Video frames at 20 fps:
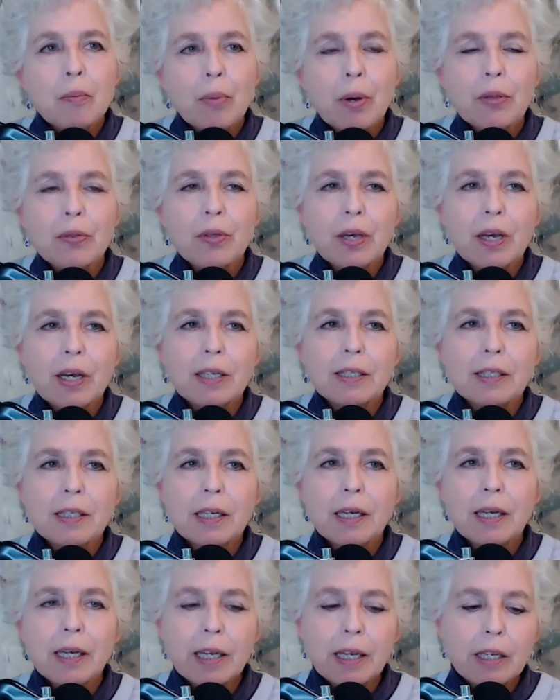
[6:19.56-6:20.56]
but the
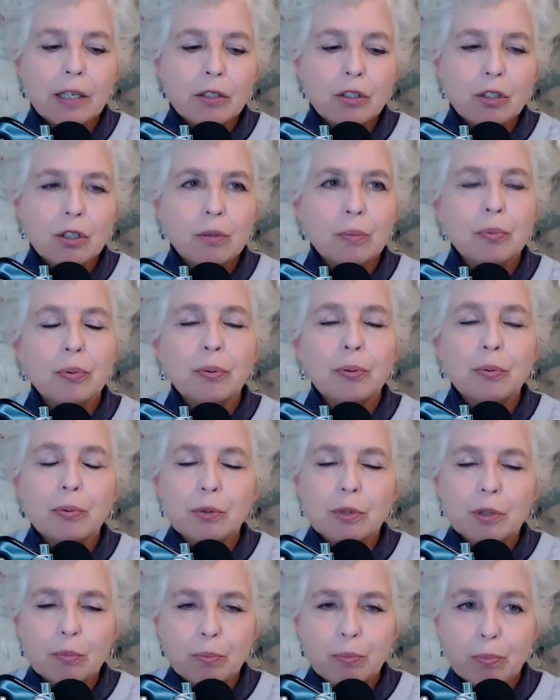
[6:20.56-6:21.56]
idea is you're
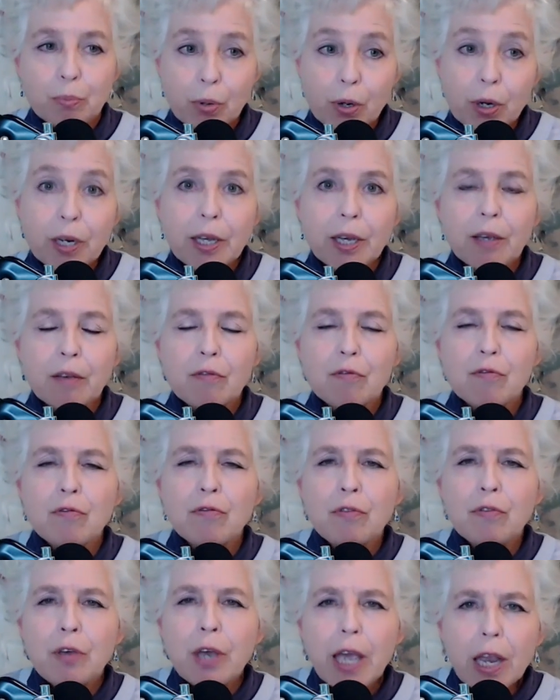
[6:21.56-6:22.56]
putting
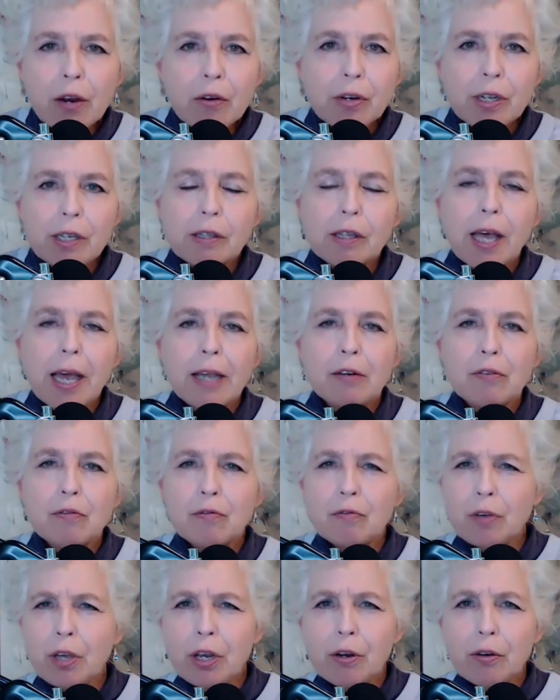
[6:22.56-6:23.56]
very light,
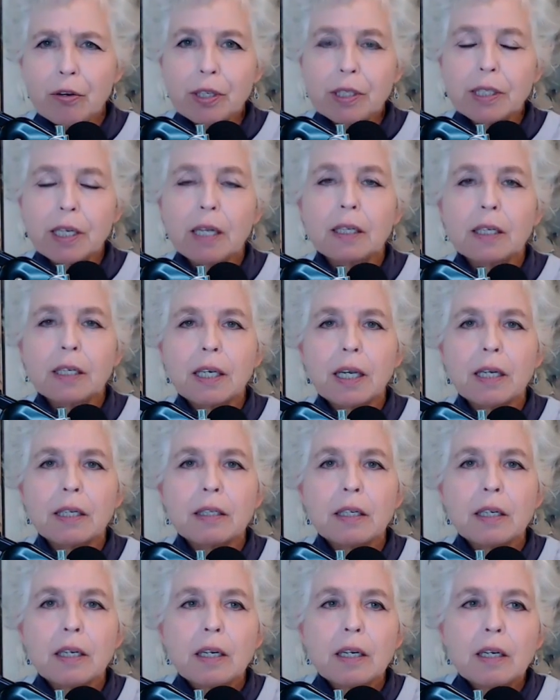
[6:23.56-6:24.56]
very
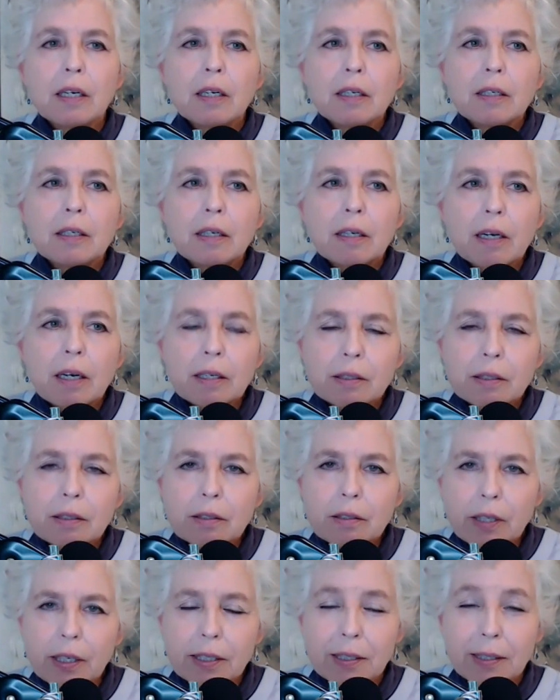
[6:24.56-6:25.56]
delicate,
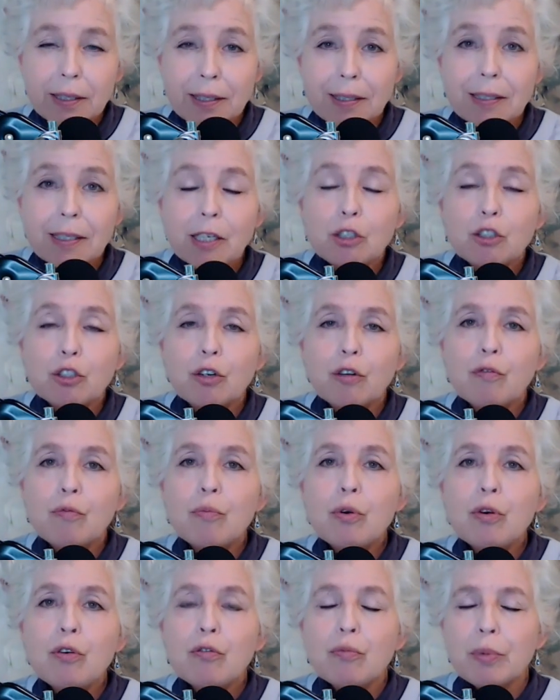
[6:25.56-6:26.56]
like sensation of
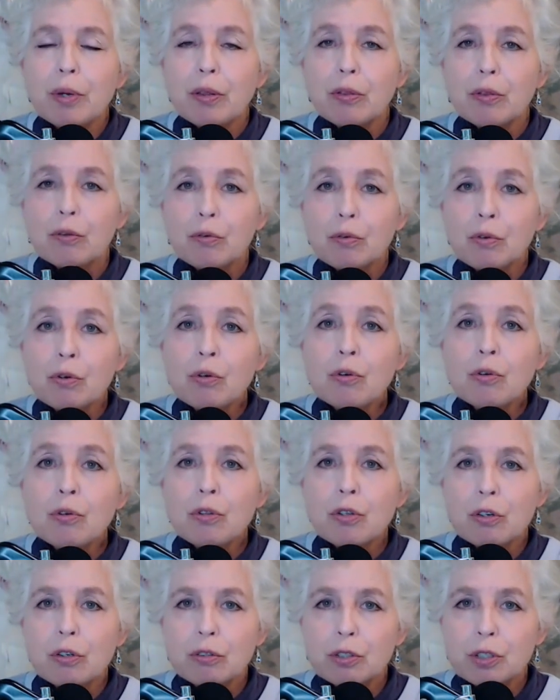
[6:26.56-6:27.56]
movement through
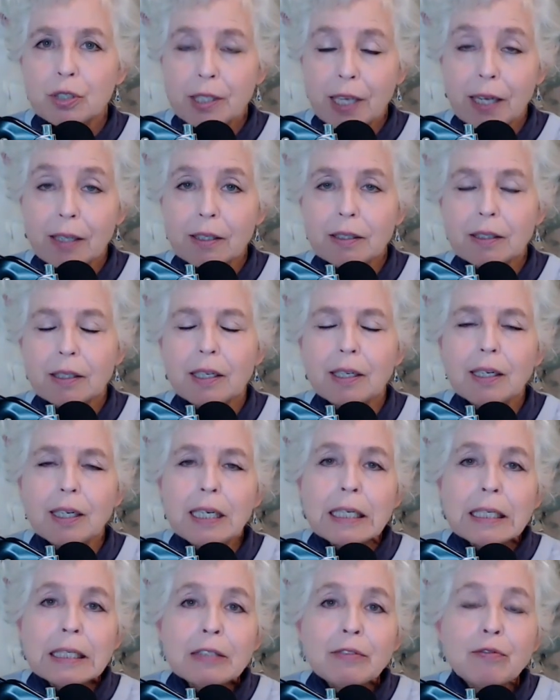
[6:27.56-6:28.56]
the skeleton
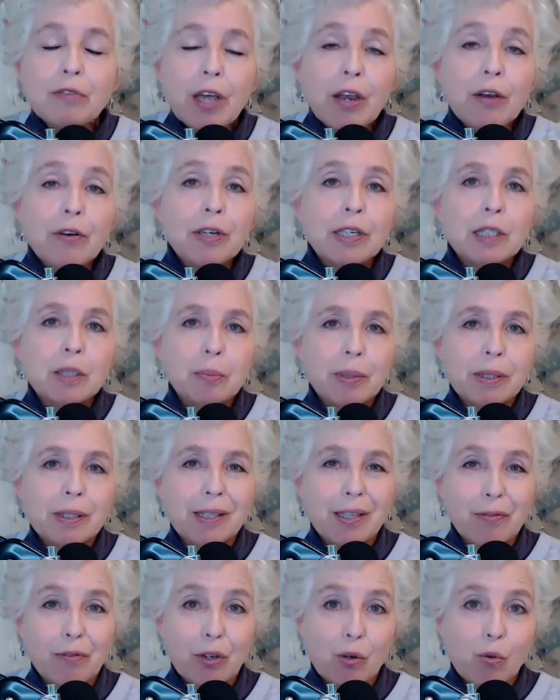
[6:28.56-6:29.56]
in very
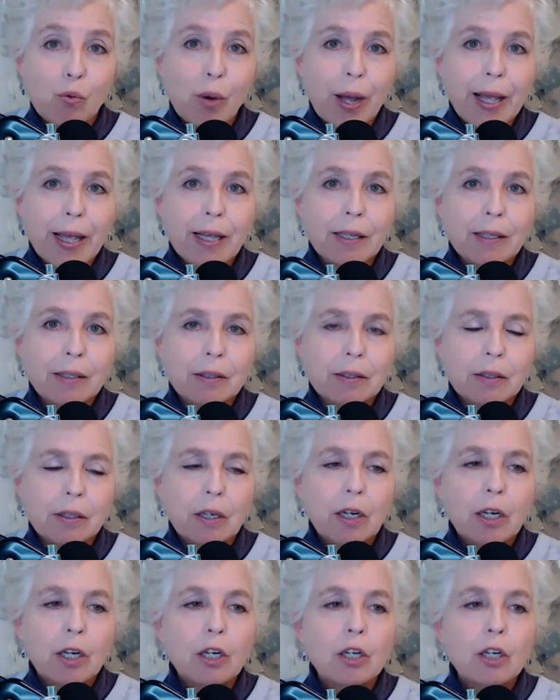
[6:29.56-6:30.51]
specific ways